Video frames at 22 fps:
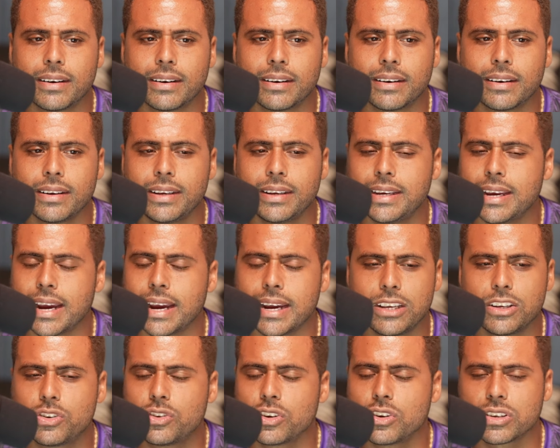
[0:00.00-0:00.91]
yeah,
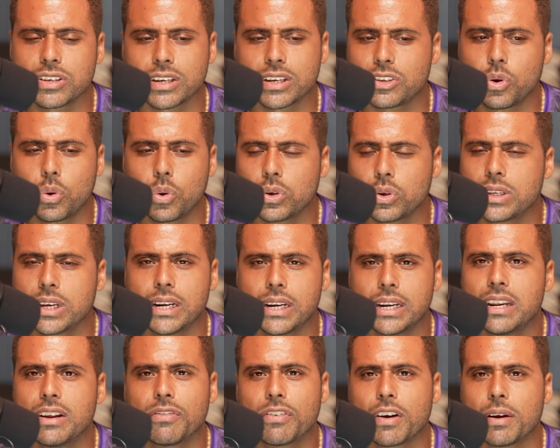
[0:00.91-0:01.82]
he's just a totally
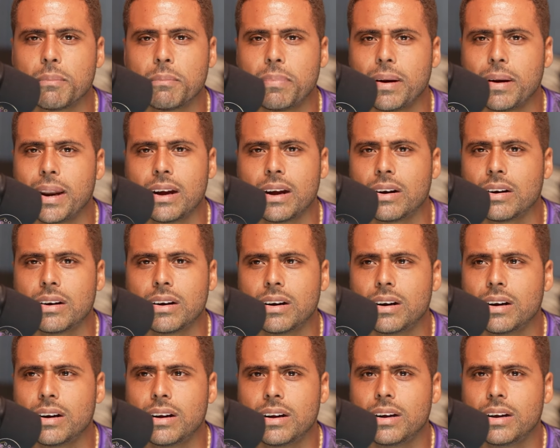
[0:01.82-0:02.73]
different player
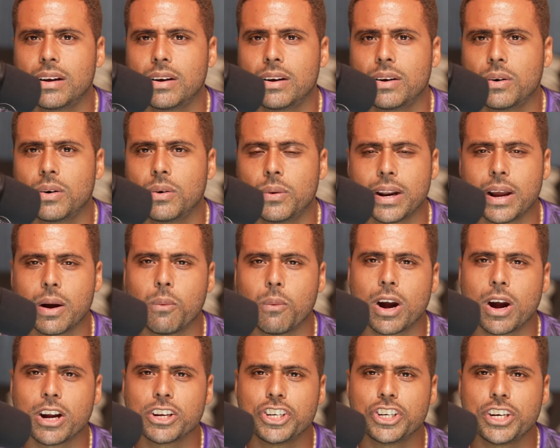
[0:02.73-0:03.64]
when I
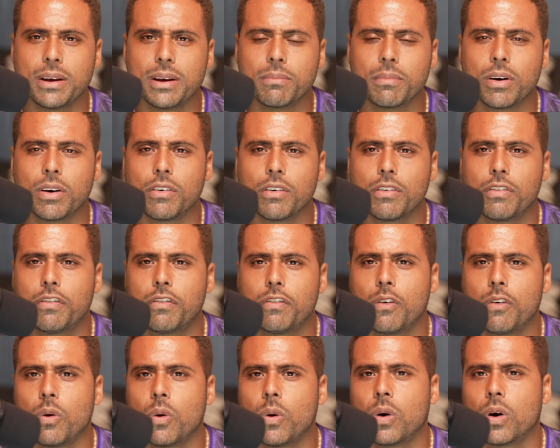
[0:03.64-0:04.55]
watch him
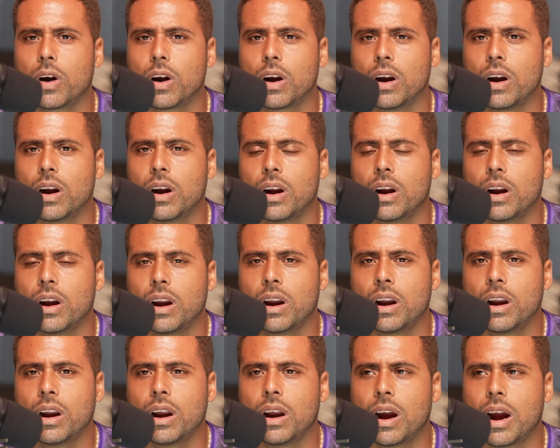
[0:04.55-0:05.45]
for
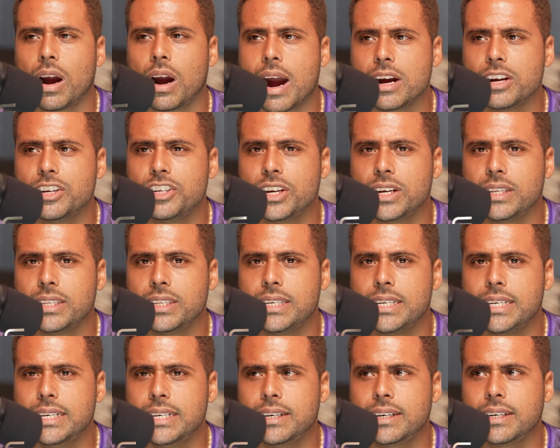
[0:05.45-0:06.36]

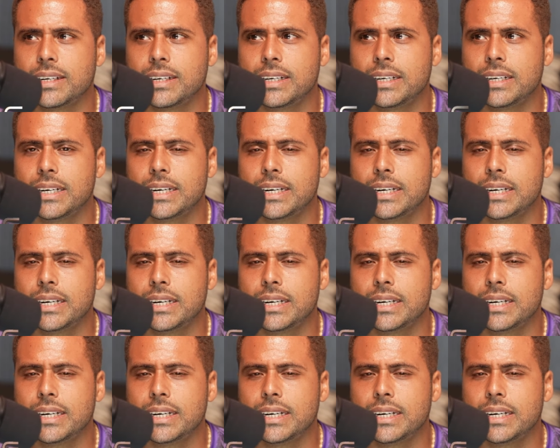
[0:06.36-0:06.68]
Argentina.